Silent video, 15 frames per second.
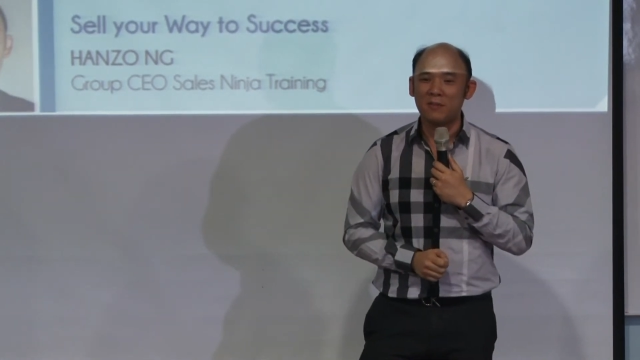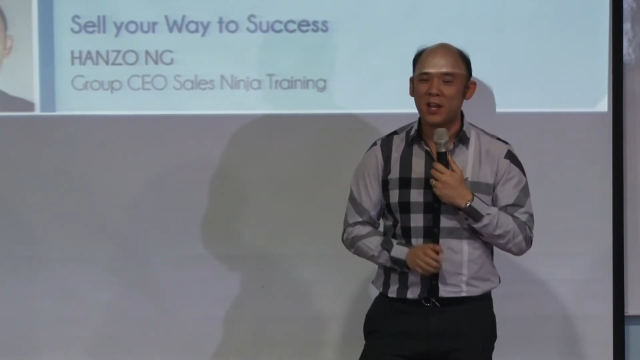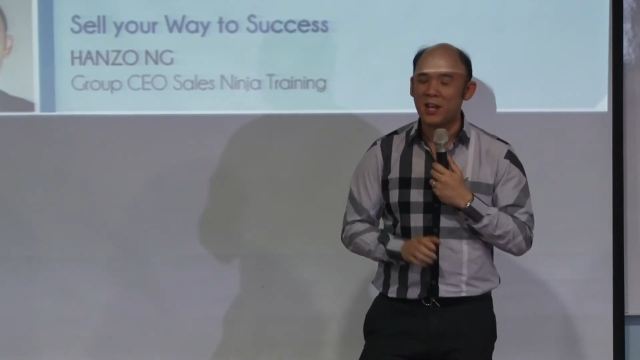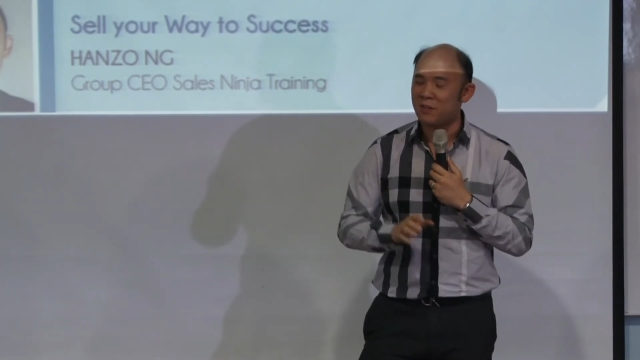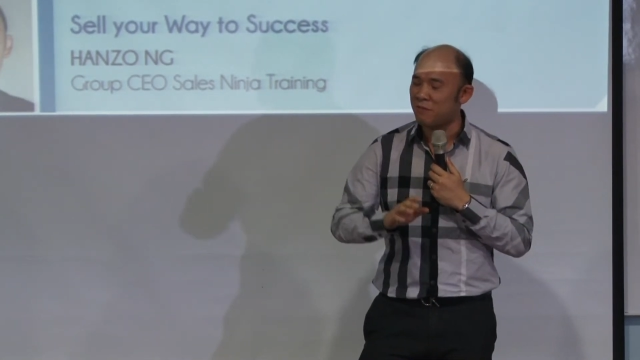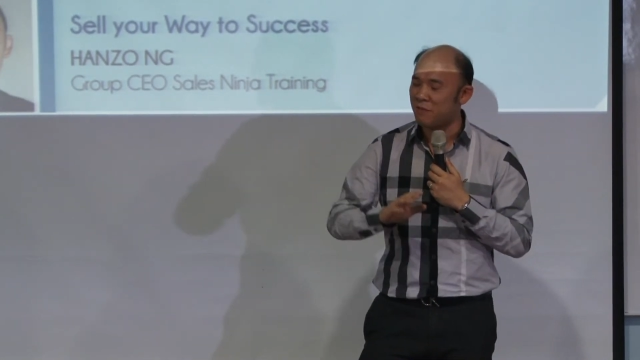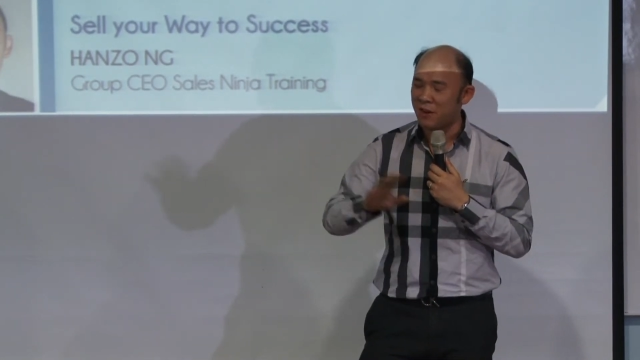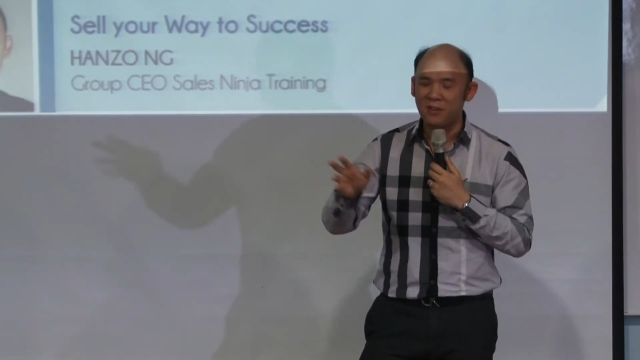that
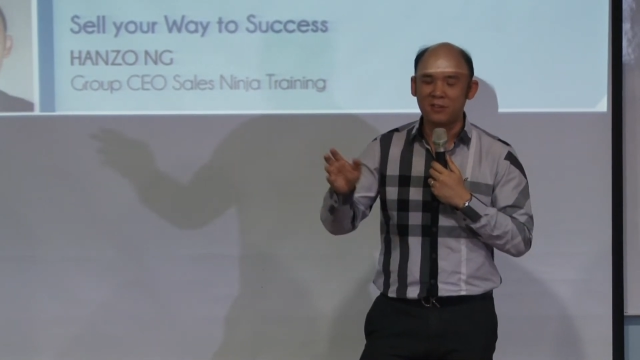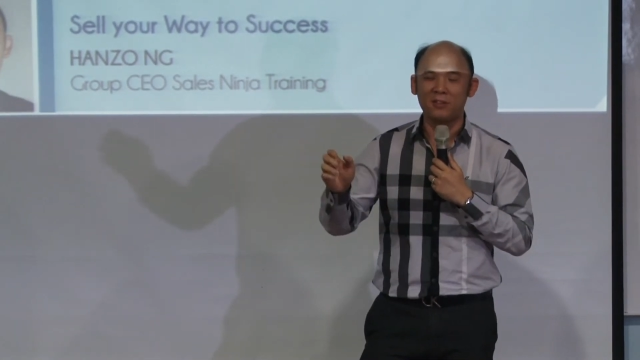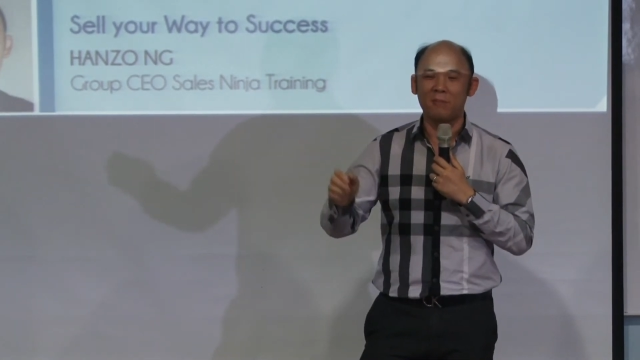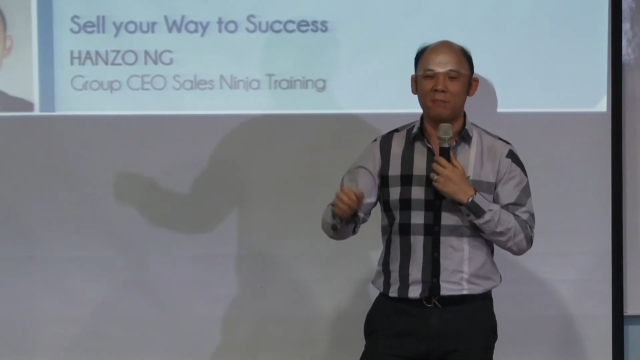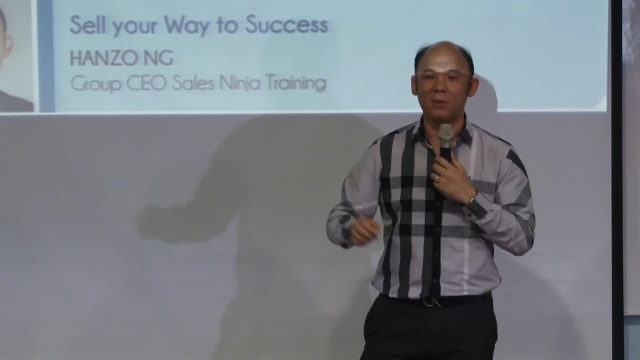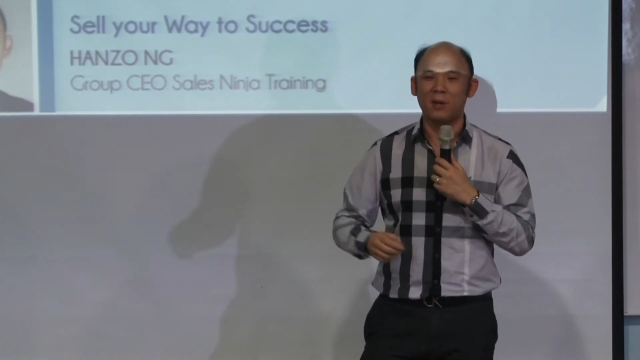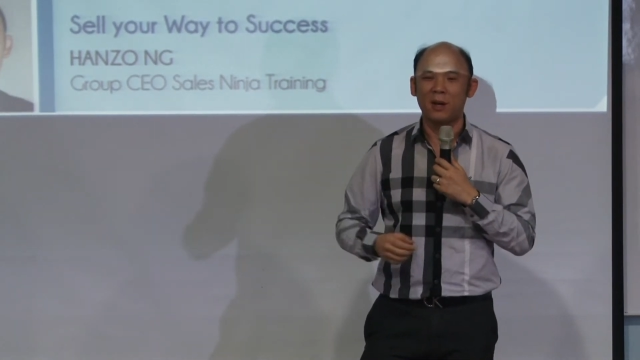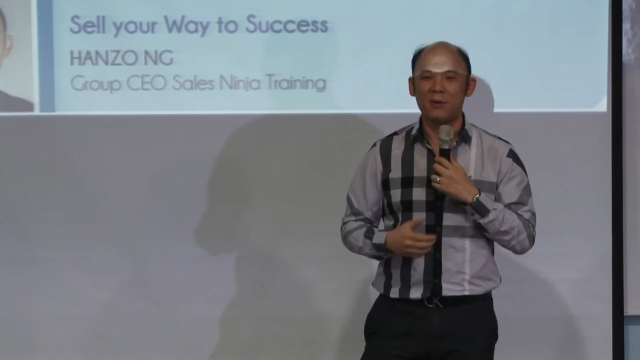is very
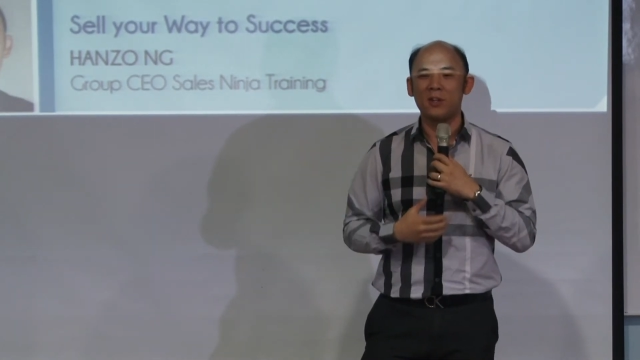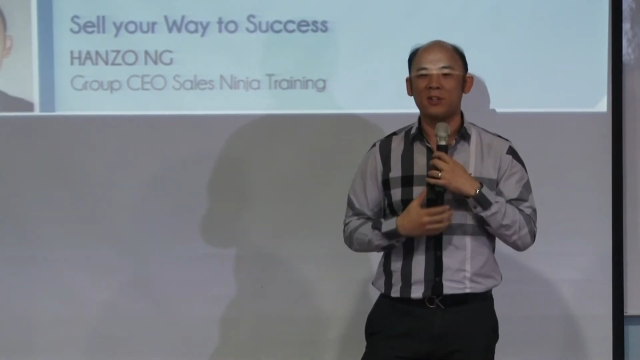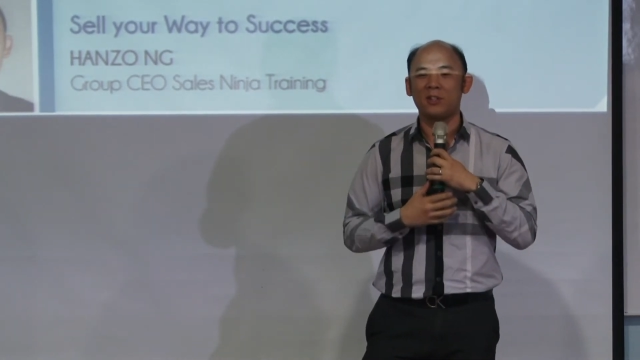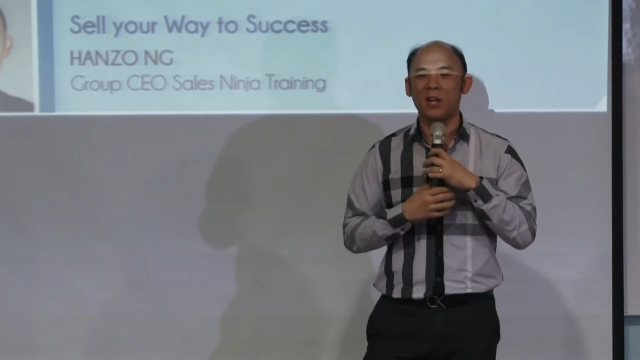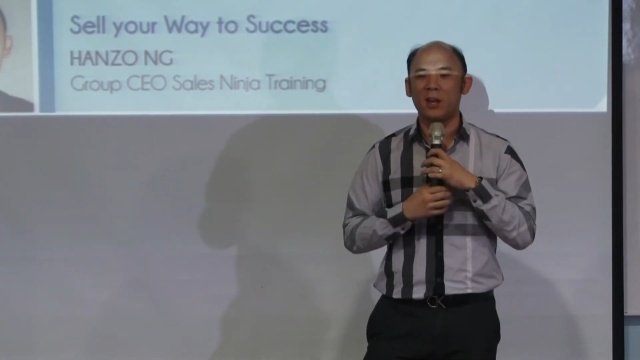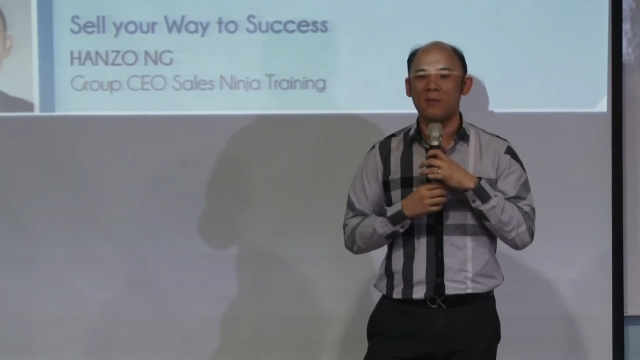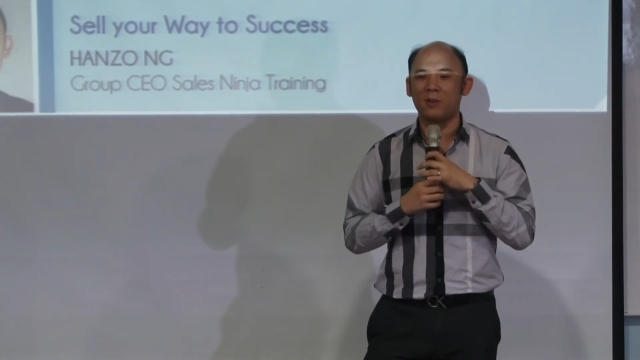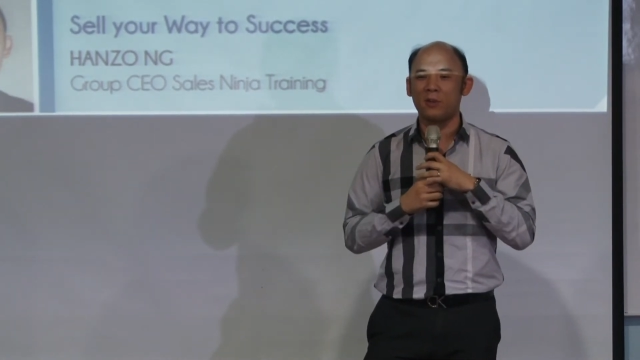simple. I want to
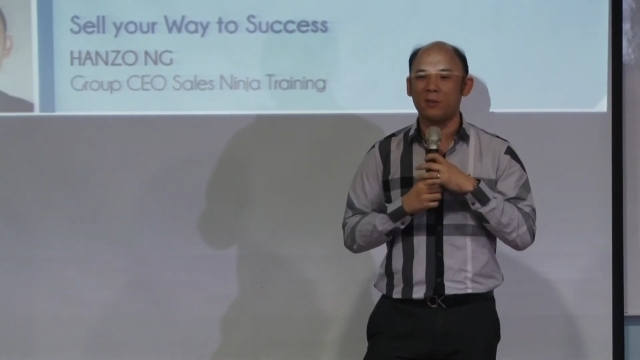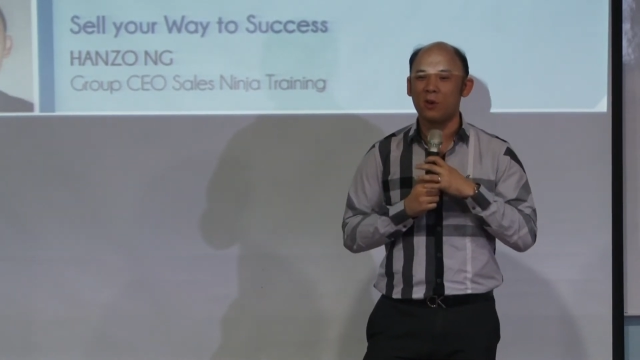share with you.